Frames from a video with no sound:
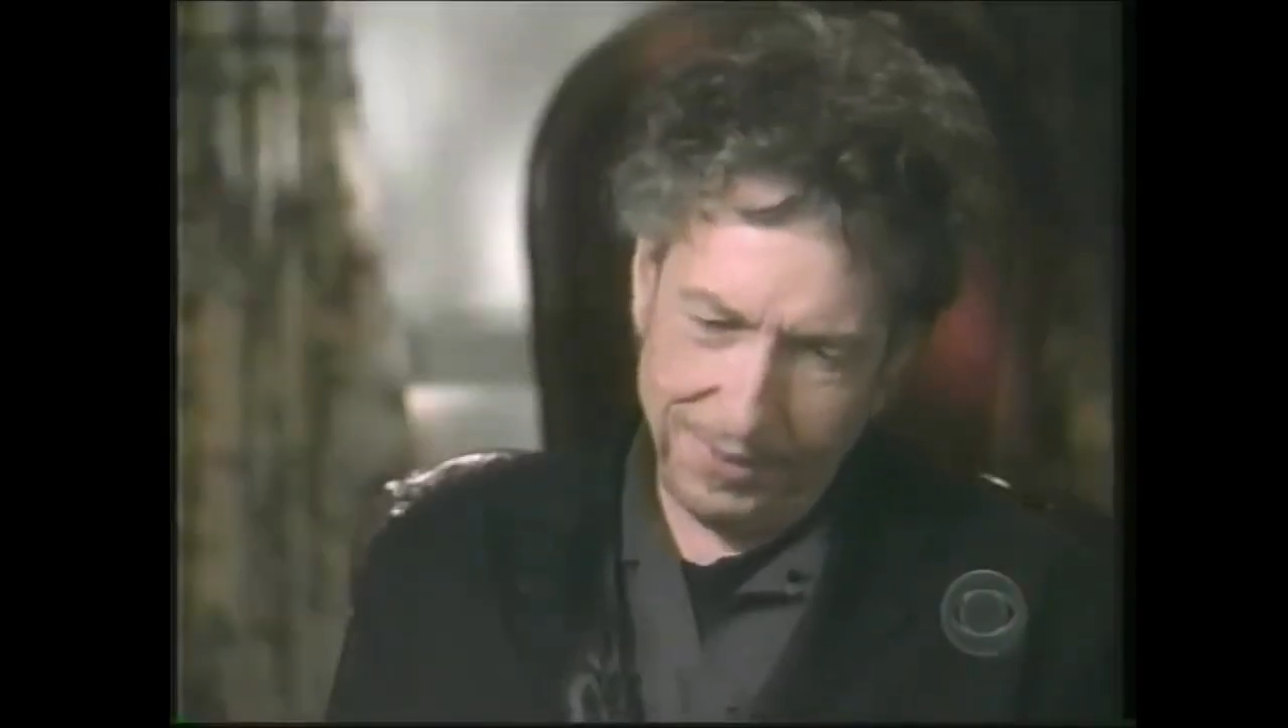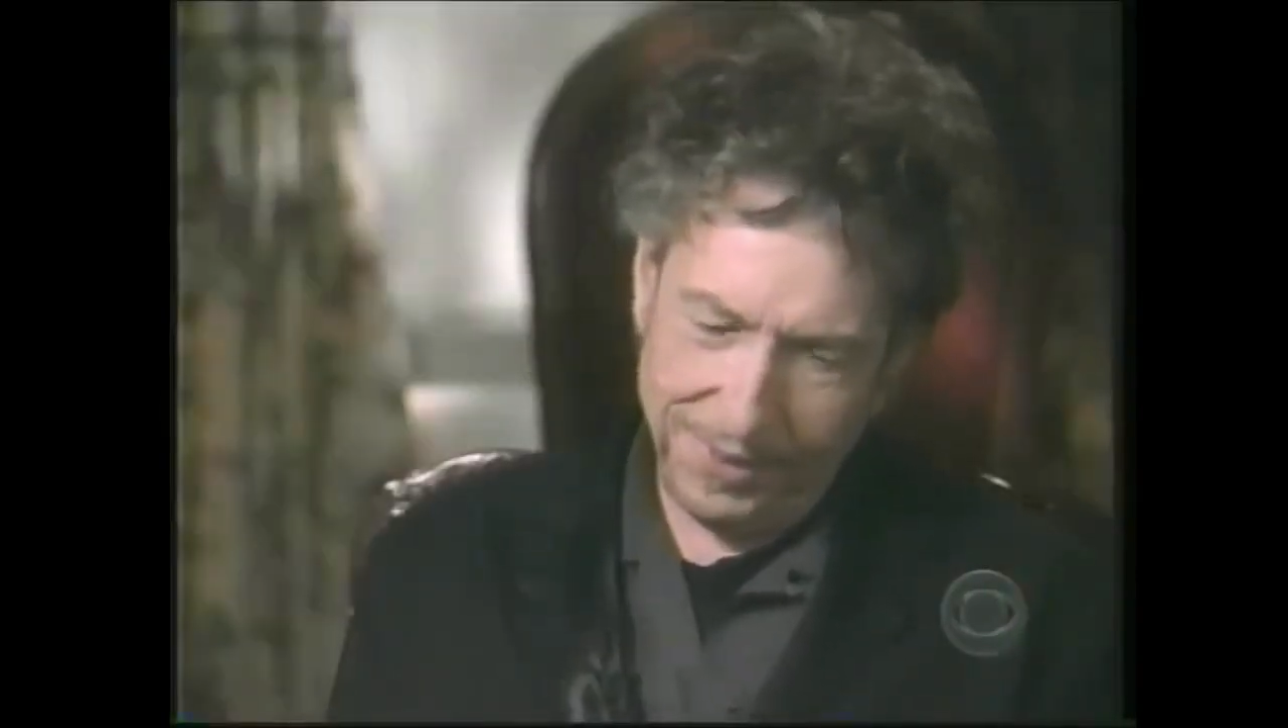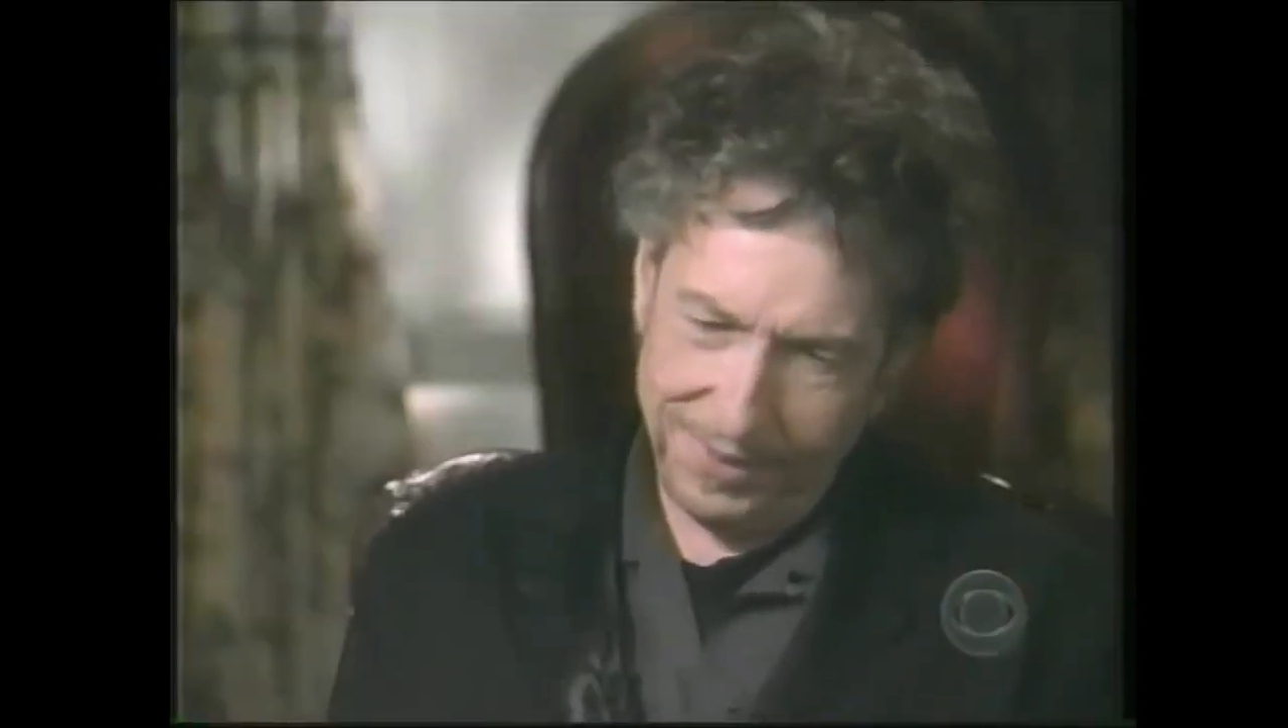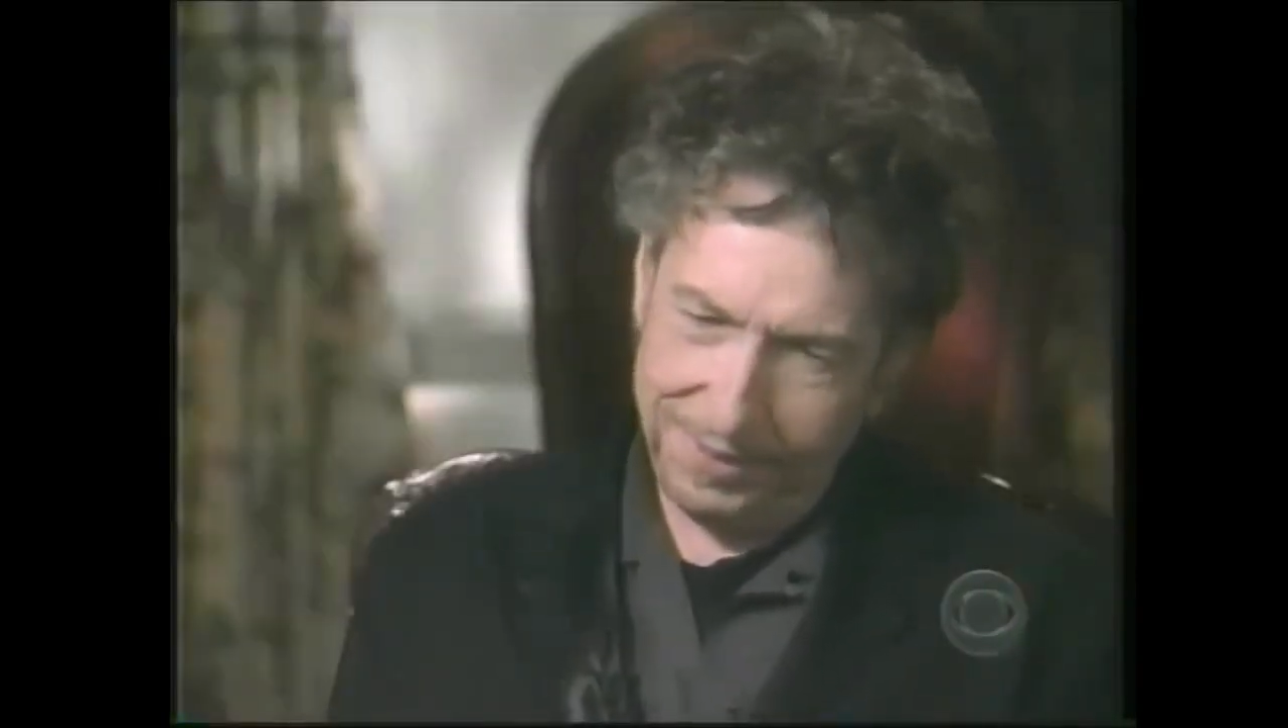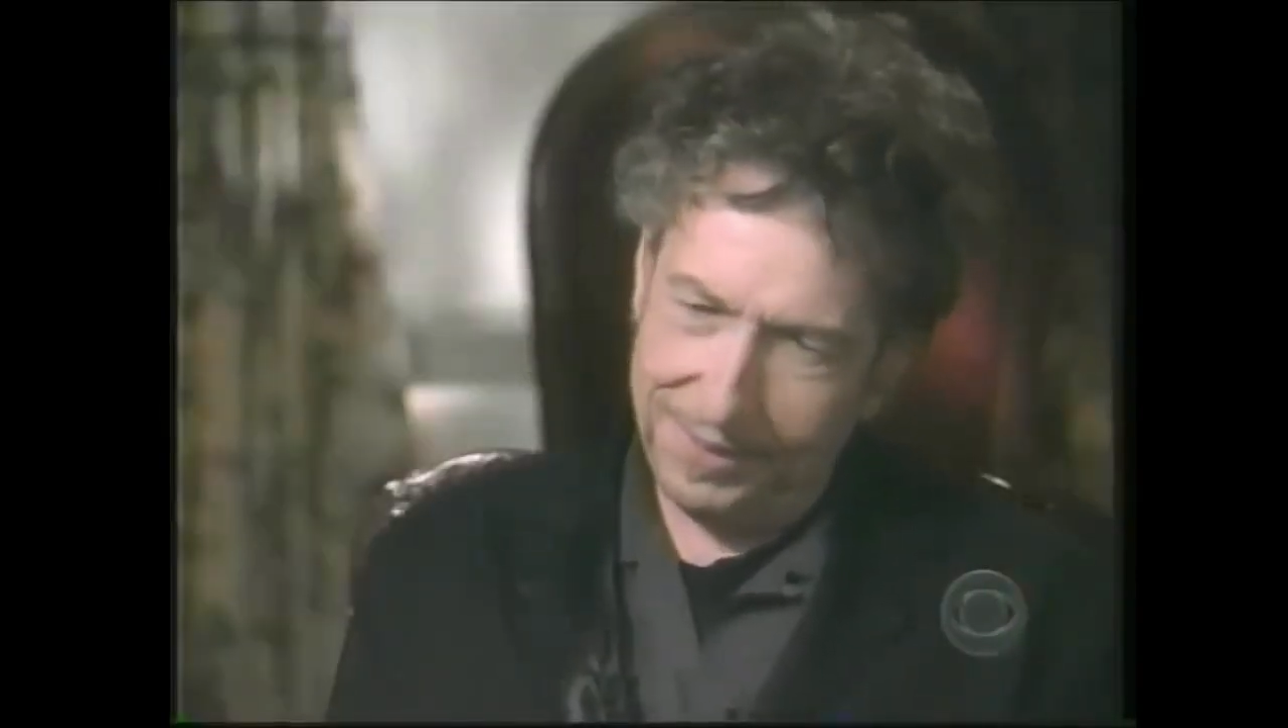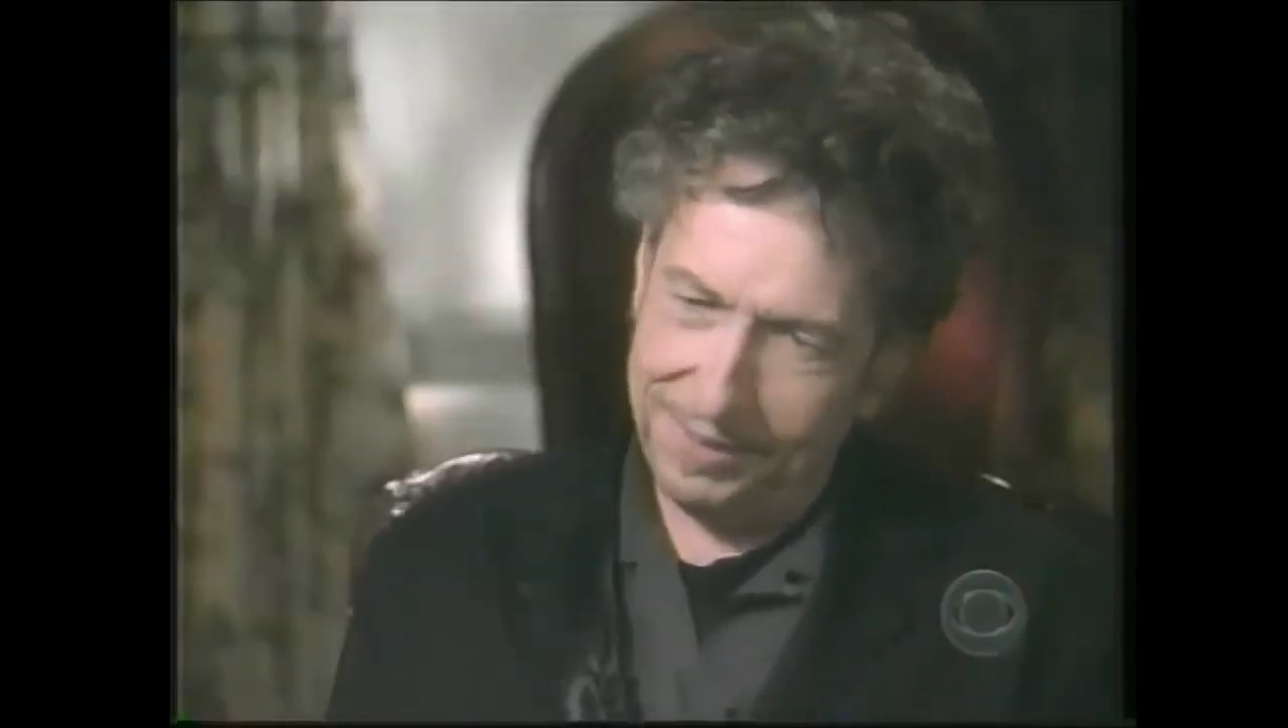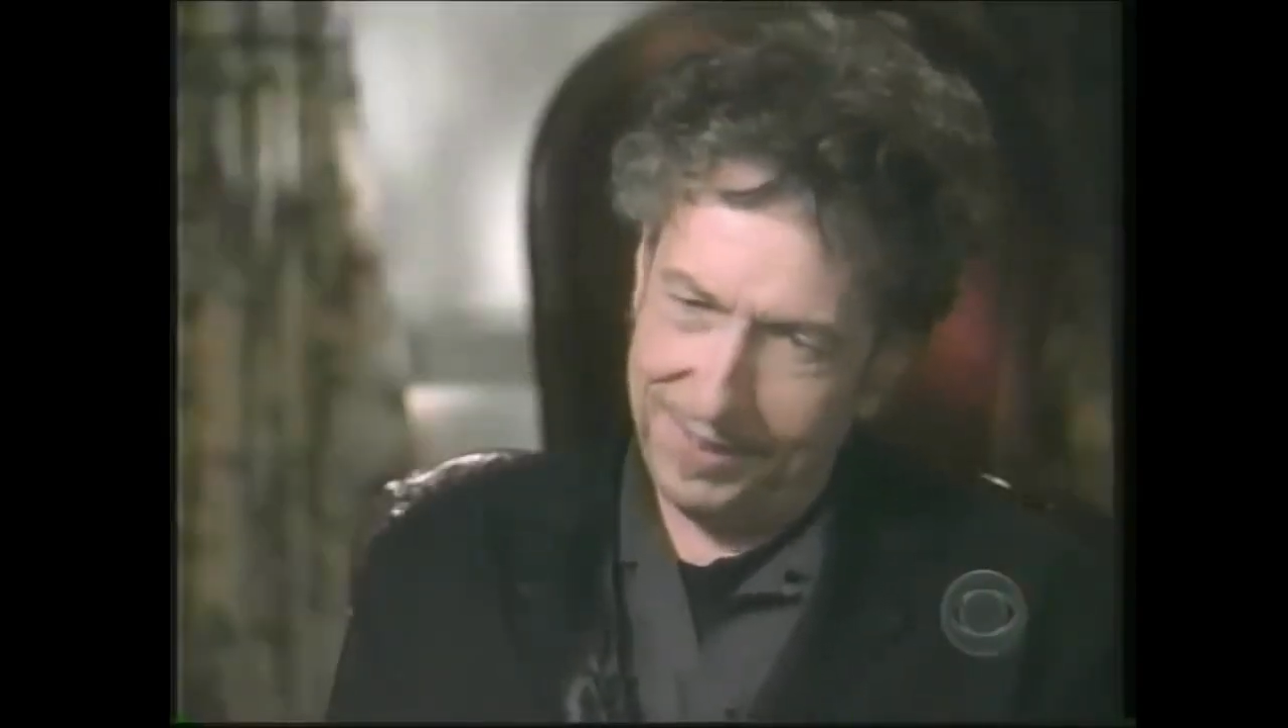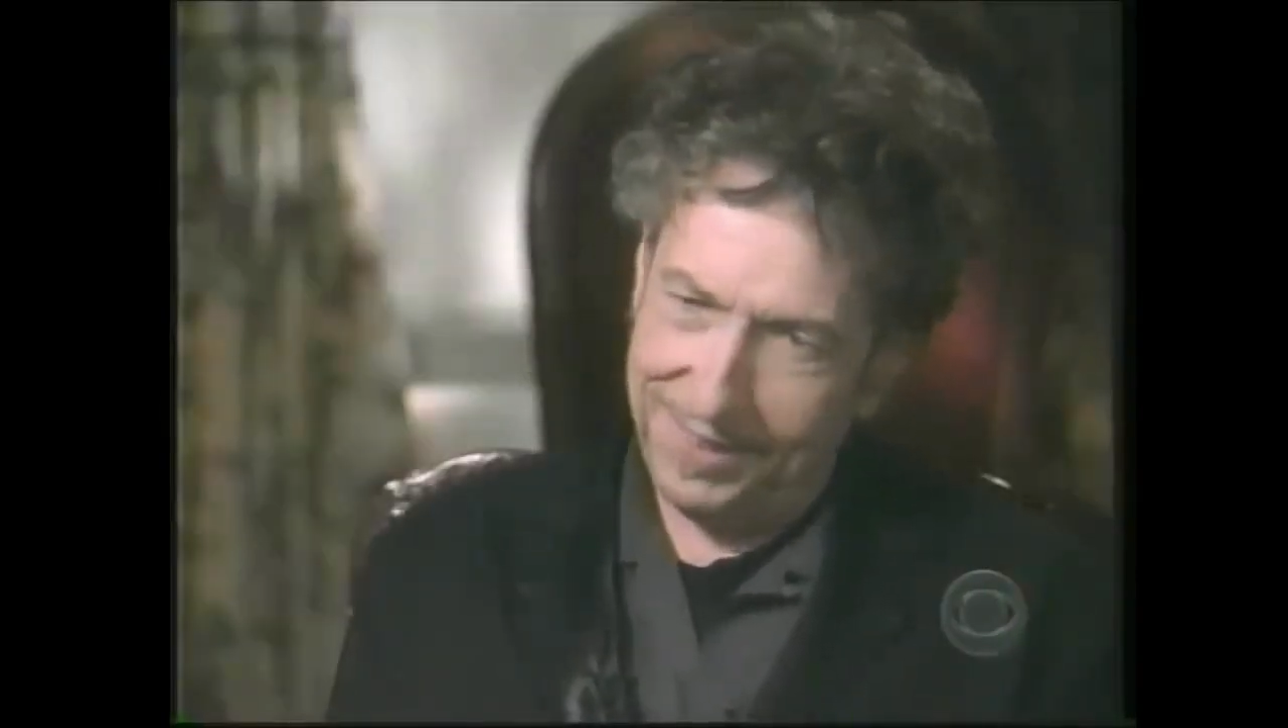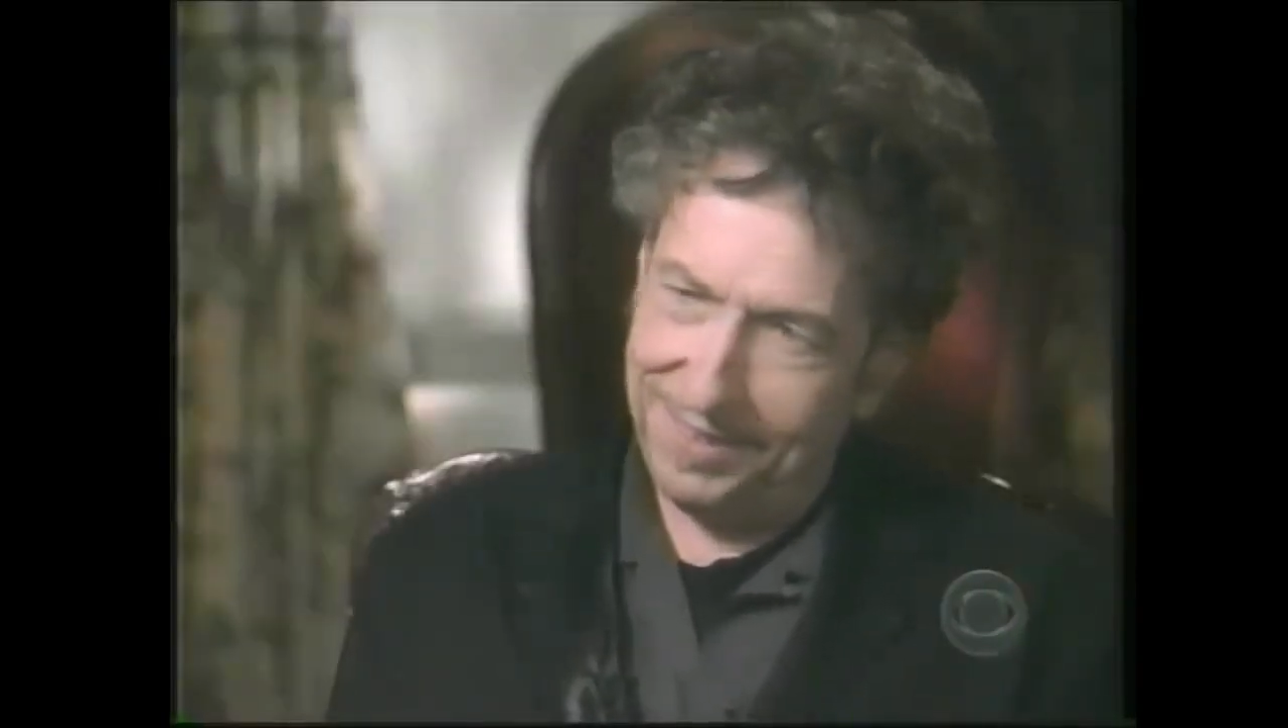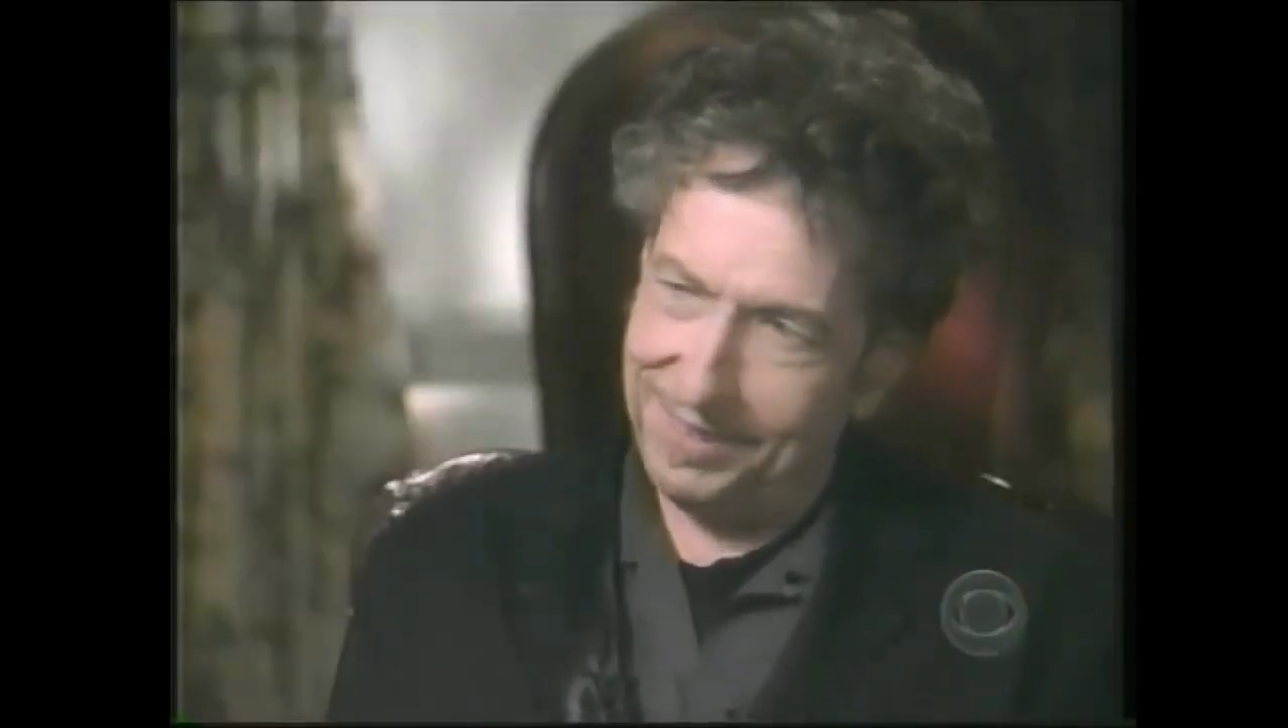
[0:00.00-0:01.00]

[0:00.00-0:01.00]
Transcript: with, with, you know,